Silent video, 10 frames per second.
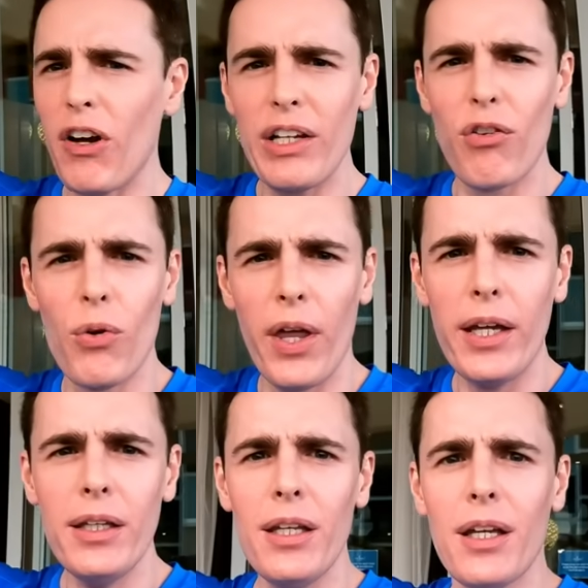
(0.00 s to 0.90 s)

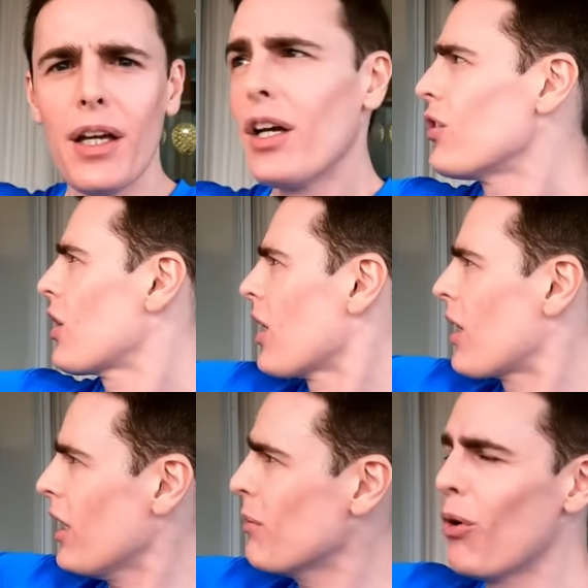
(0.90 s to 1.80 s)
509, you can
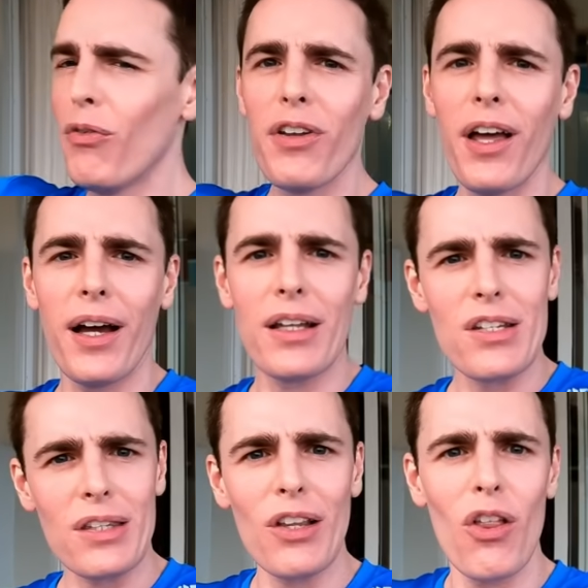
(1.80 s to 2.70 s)
climb over that and
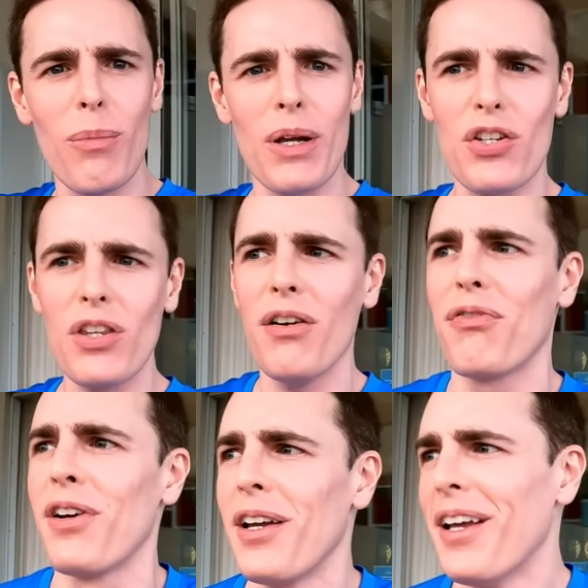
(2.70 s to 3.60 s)
steal all my
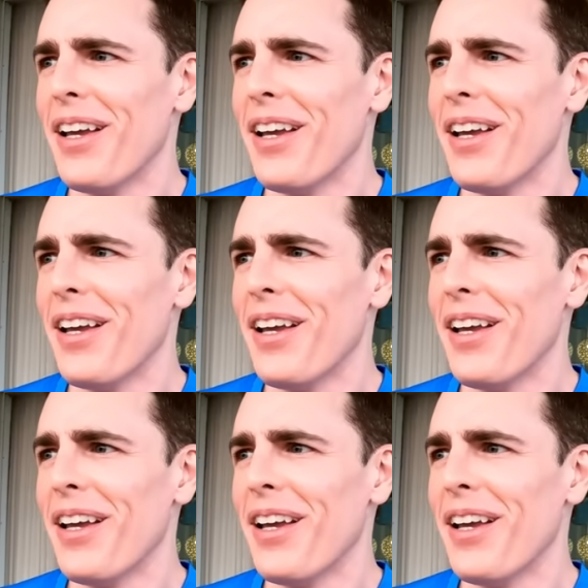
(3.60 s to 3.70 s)
stuff